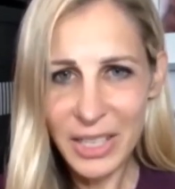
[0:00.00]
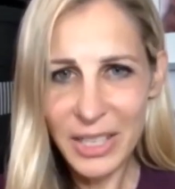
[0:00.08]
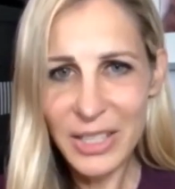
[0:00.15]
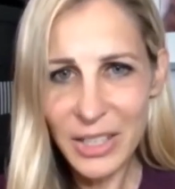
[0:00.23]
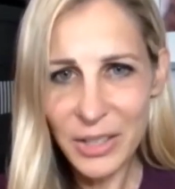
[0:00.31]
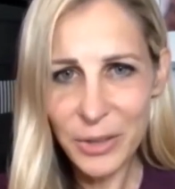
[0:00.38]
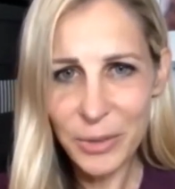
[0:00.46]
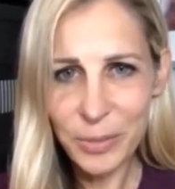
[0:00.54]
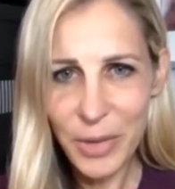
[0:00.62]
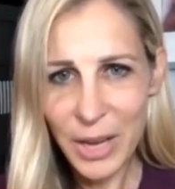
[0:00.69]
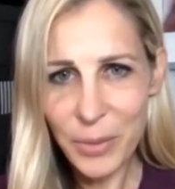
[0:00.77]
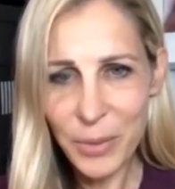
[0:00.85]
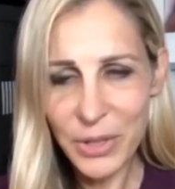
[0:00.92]
And so
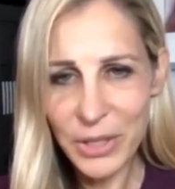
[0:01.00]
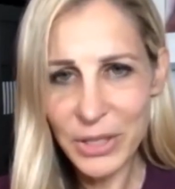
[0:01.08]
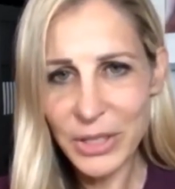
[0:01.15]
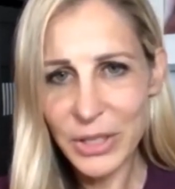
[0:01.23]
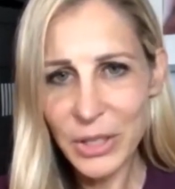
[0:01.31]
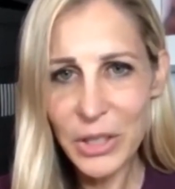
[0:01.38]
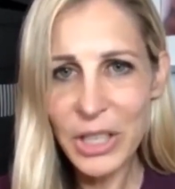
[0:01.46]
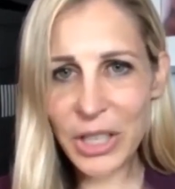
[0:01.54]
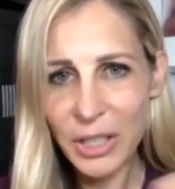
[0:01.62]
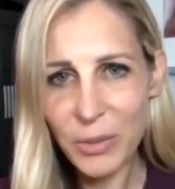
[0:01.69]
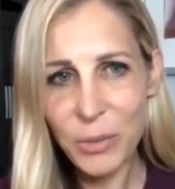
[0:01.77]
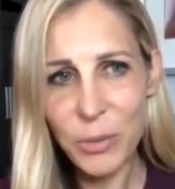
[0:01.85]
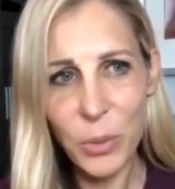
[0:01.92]
I was
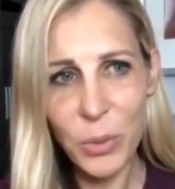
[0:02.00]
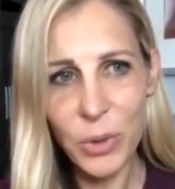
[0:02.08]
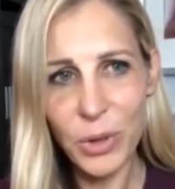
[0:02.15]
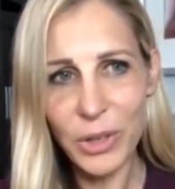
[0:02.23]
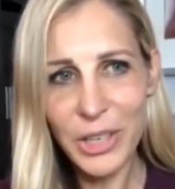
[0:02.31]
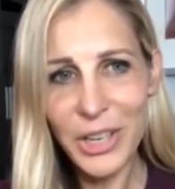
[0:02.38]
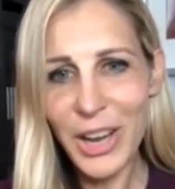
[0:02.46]
looking for,